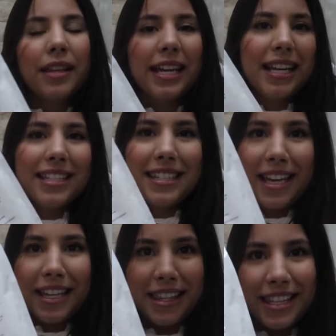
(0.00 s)
Like I
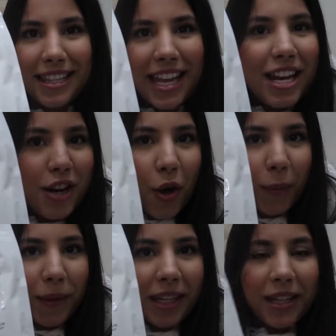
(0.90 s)
said, they
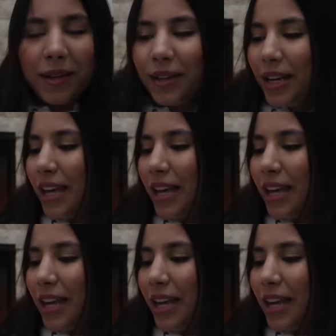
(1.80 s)
know me